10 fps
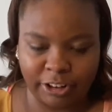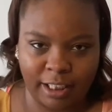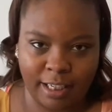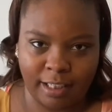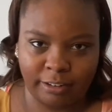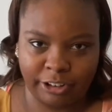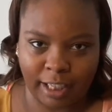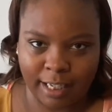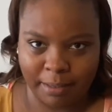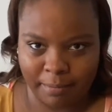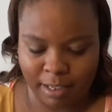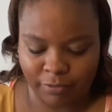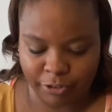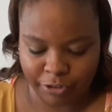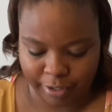Jen Shaunie
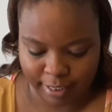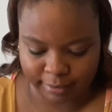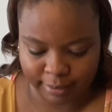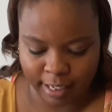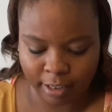Meet for drinks.